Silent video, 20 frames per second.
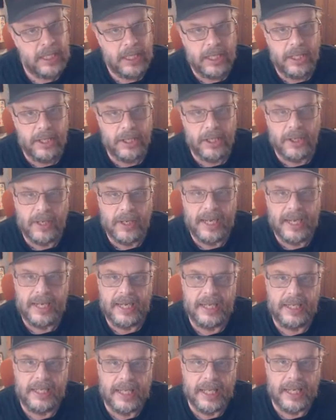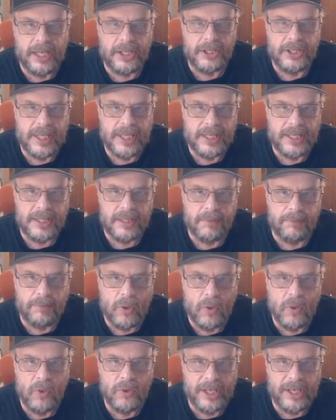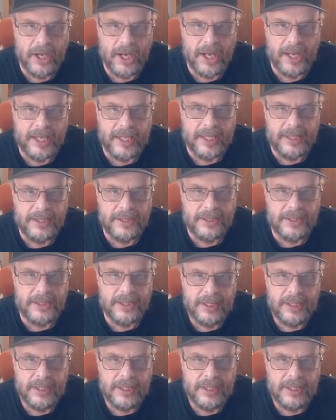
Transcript: you know, I didn't get a chance to poll the audience